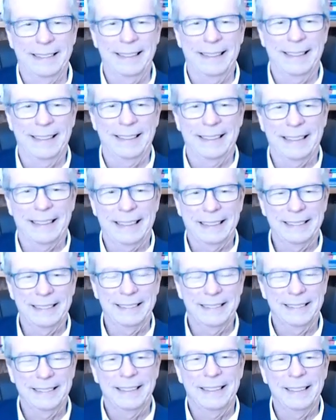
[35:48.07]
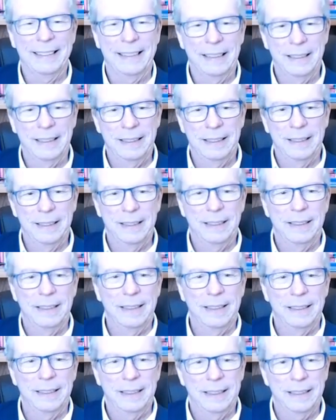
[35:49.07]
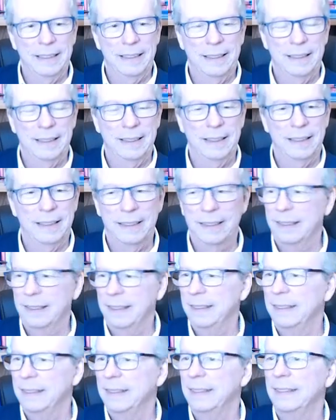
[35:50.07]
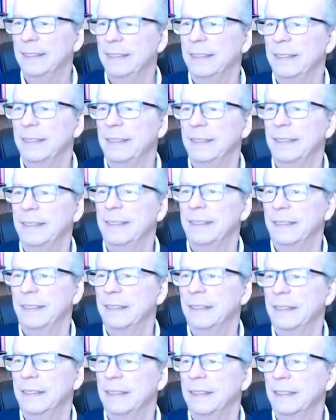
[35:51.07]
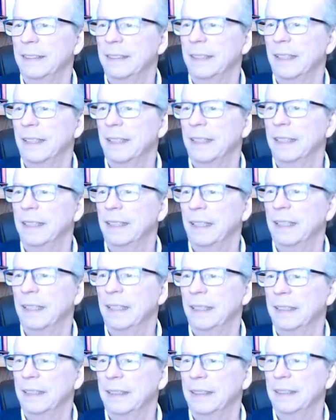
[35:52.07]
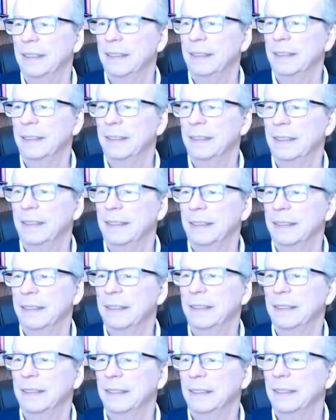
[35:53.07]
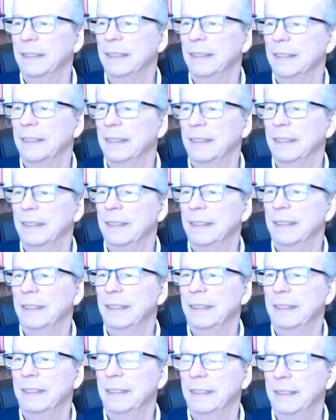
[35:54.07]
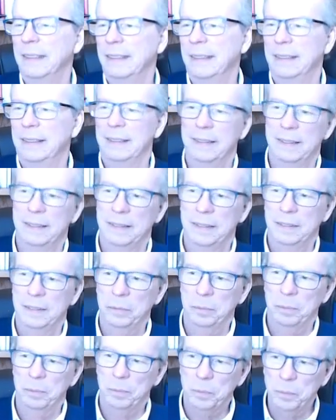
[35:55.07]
(silent)